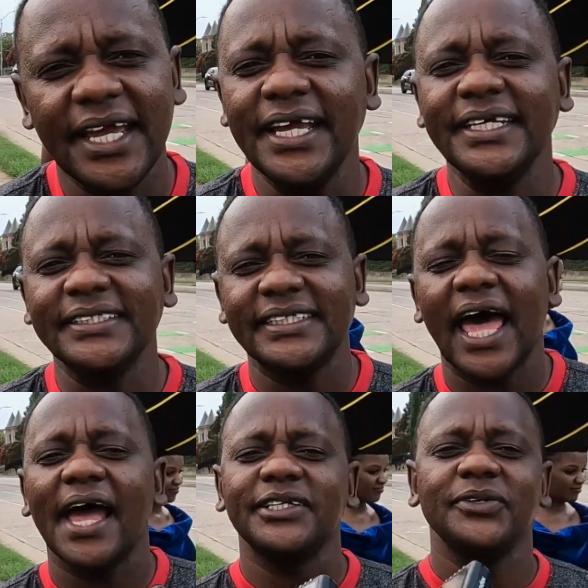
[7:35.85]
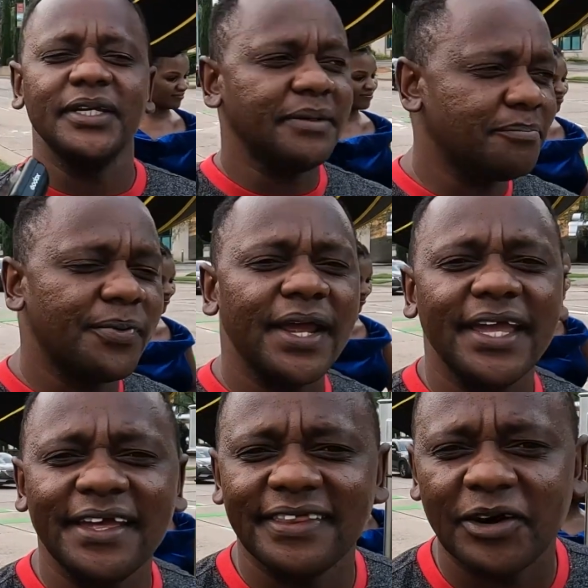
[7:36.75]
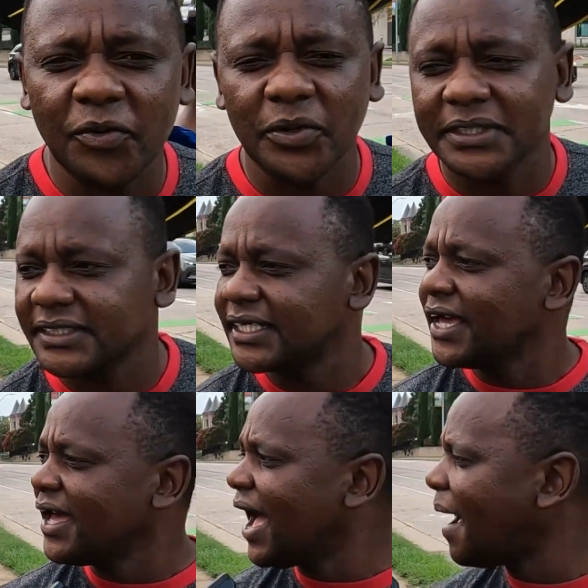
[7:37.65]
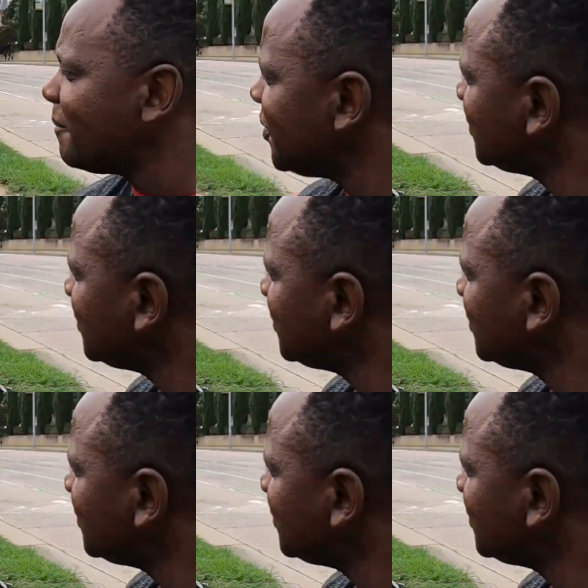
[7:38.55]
is actually breaking the rules. I'm